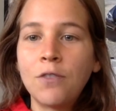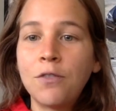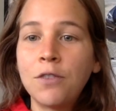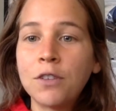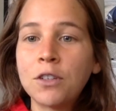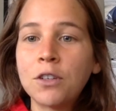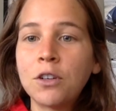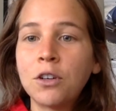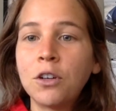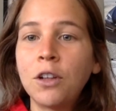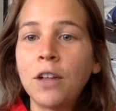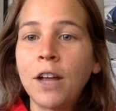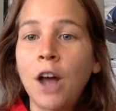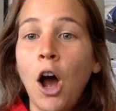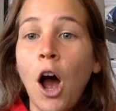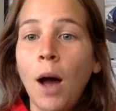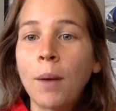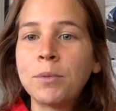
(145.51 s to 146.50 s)
physical like
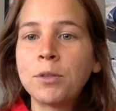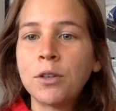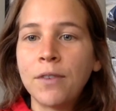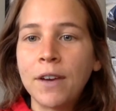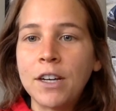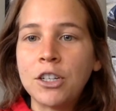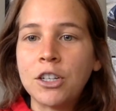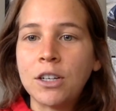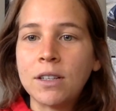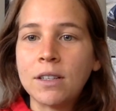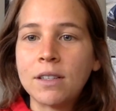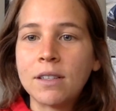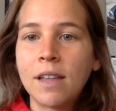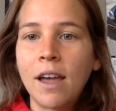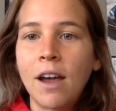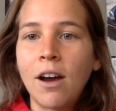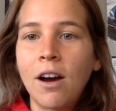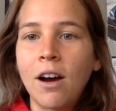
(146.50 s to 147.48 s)
observations
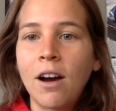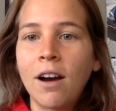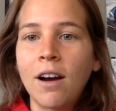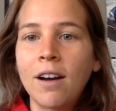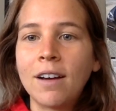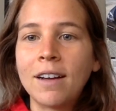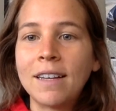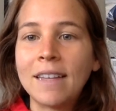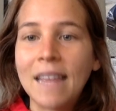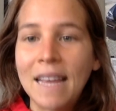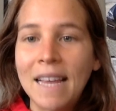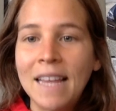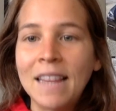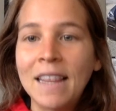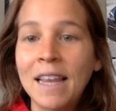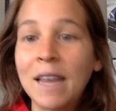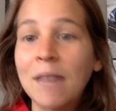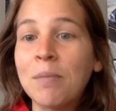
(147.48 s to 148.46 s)
they are they
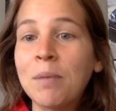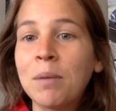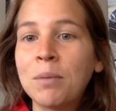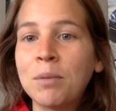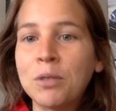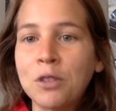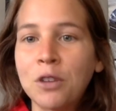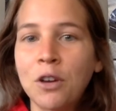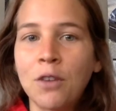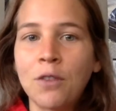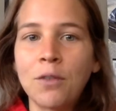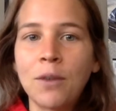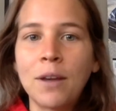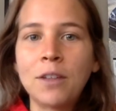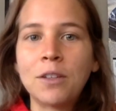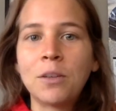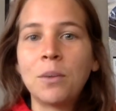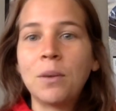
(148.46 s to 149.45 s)
they can be observed
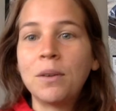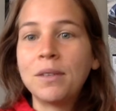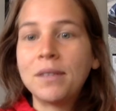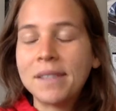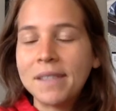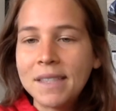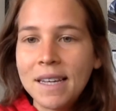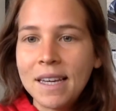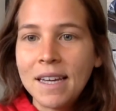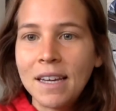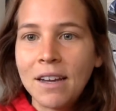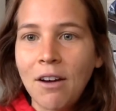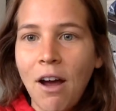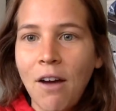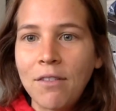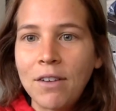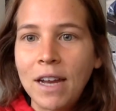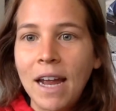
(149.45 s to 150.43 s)
right so we see
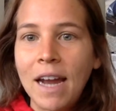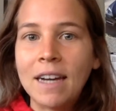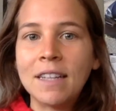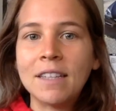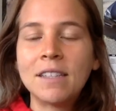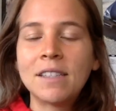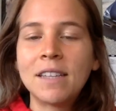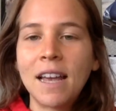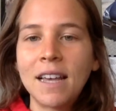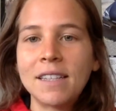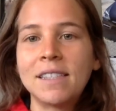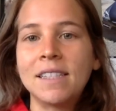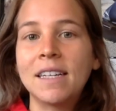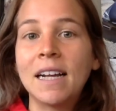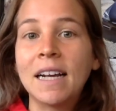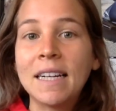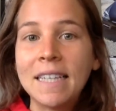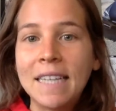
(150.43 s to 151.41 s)
gravity and it's
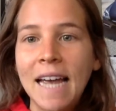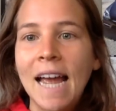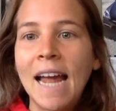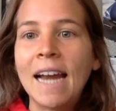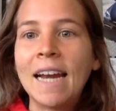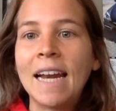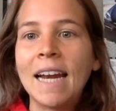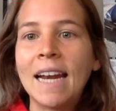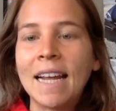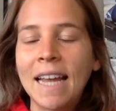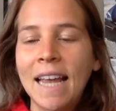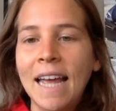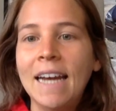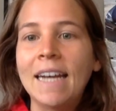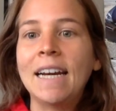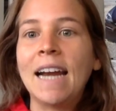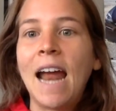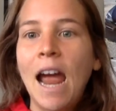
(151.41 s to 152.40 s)
tested again and
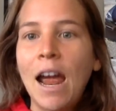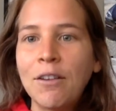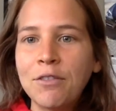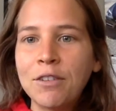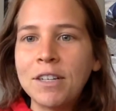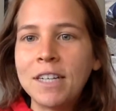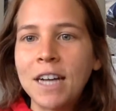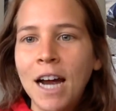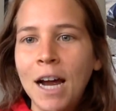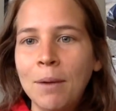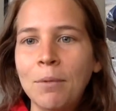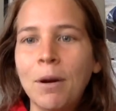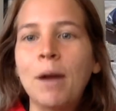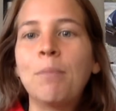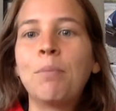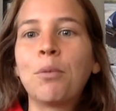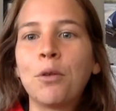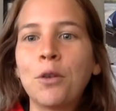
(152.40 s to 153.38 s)
again and every time
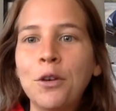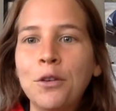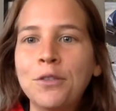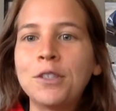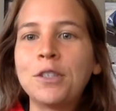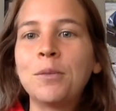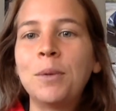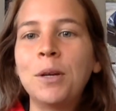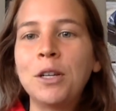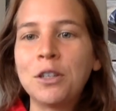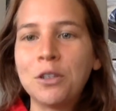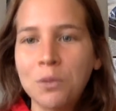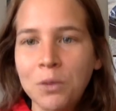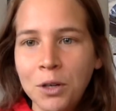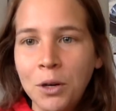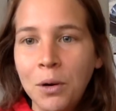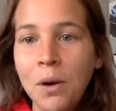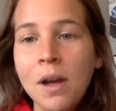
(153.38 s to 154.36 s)
right proves to be
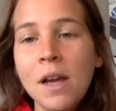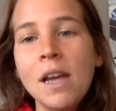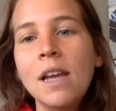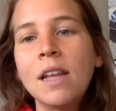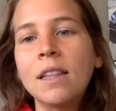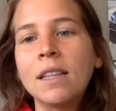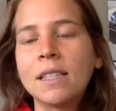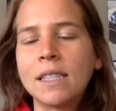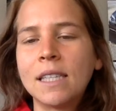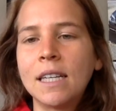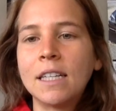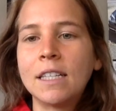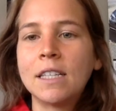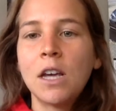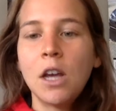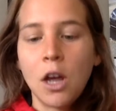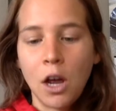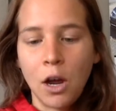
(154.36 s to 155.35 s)
true this thing
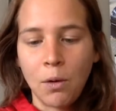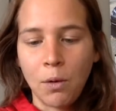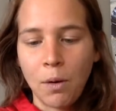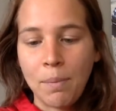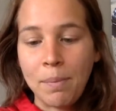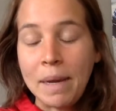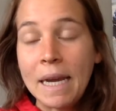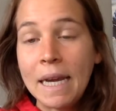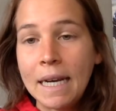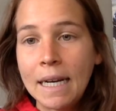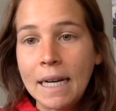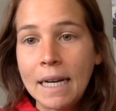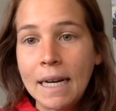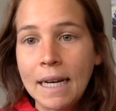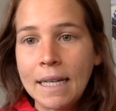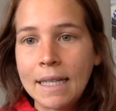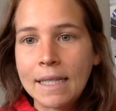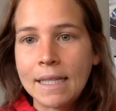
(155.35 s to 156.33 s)
it's a repeated
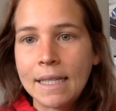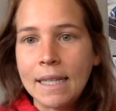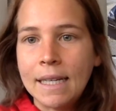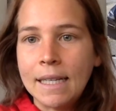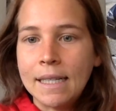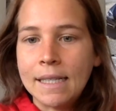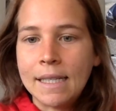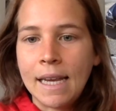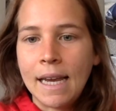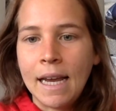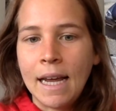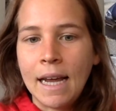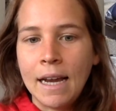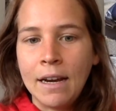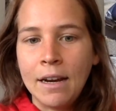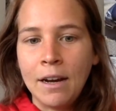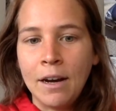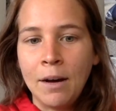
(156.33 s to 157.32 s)
incidence
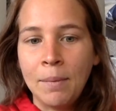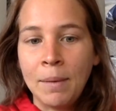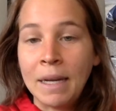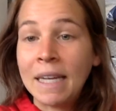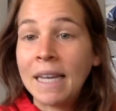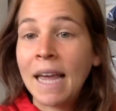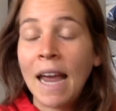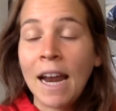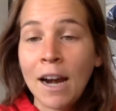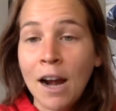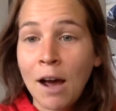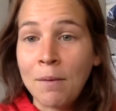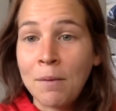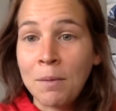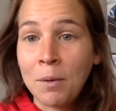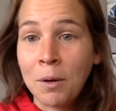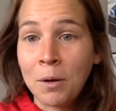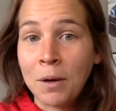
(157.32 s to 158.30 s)
and um, it cannot
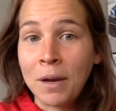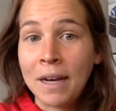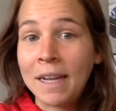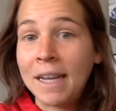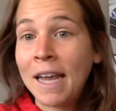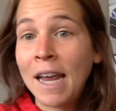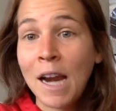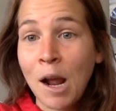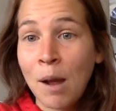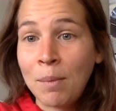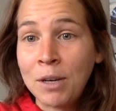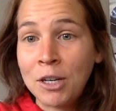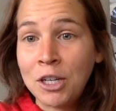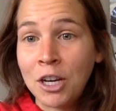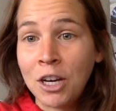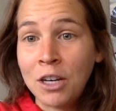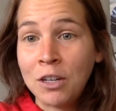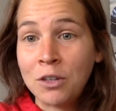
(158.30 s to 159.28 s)
be broken cannot be
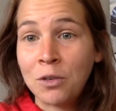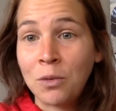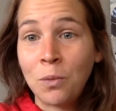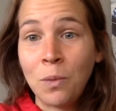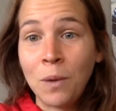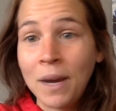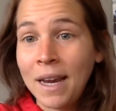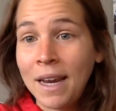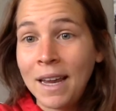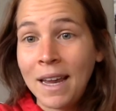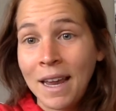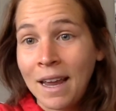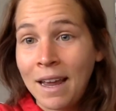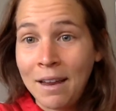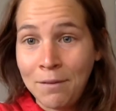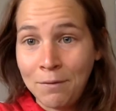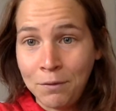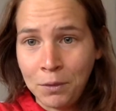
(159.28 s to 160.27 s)
changed we
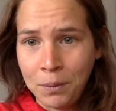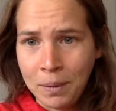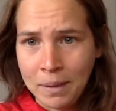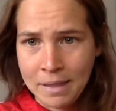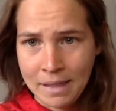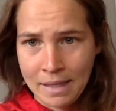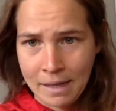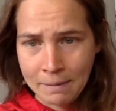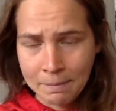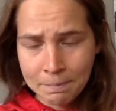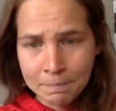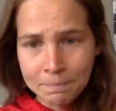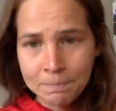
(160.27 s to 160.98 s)
can't influence it